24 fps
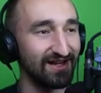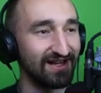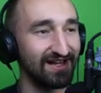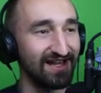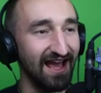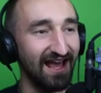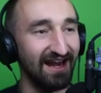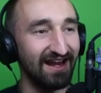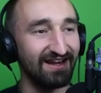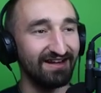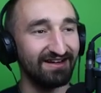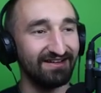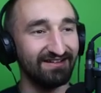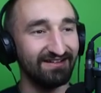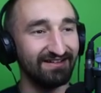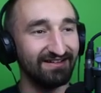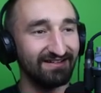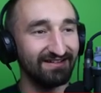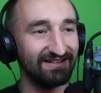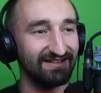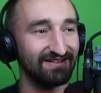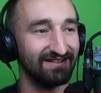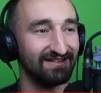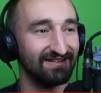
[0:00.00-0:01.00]
Bread City
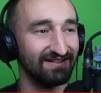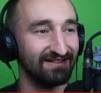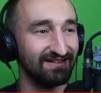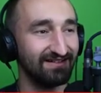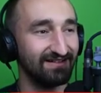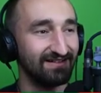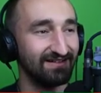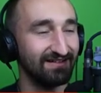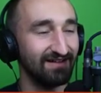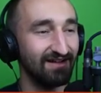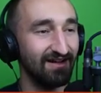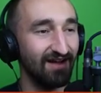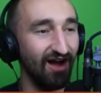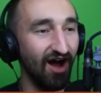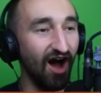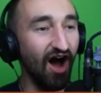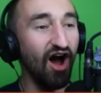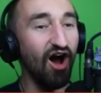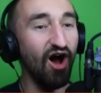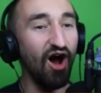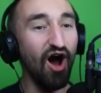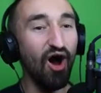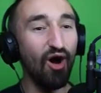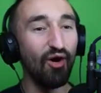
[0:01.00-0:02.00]
now.
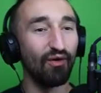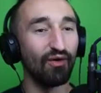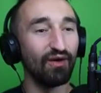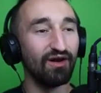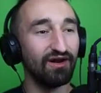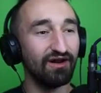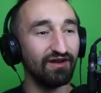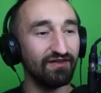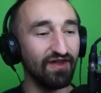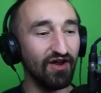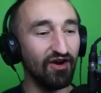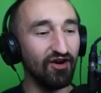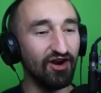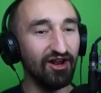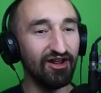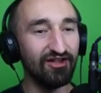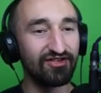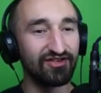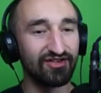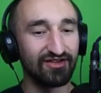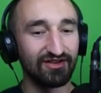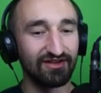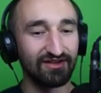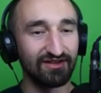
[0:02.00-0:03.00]
Yeah, they didn't
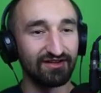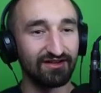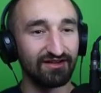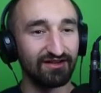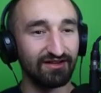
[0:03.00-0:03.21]
like your...